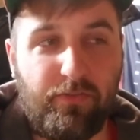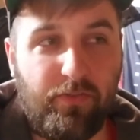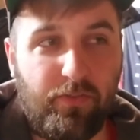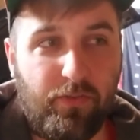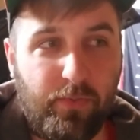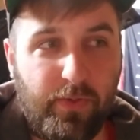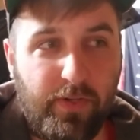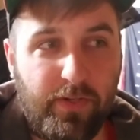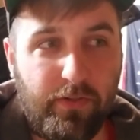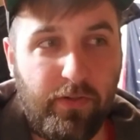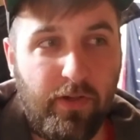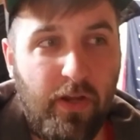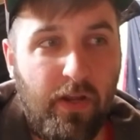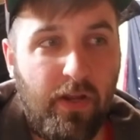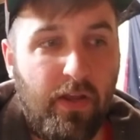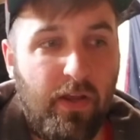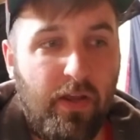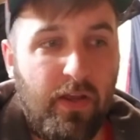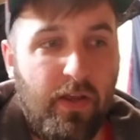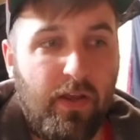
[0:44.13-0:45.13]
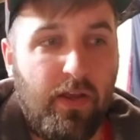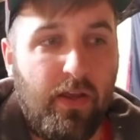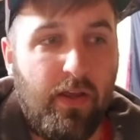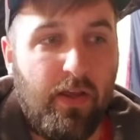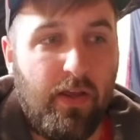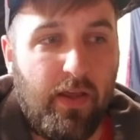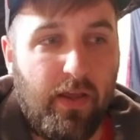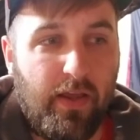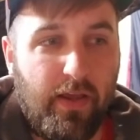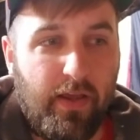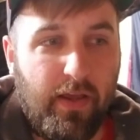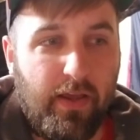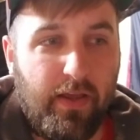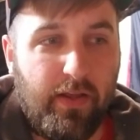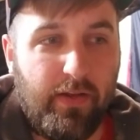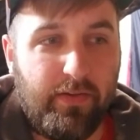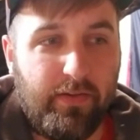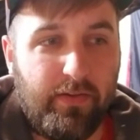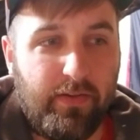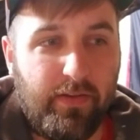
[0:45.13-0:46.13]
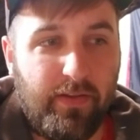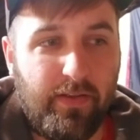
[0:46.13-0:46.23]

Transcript: for the winter, and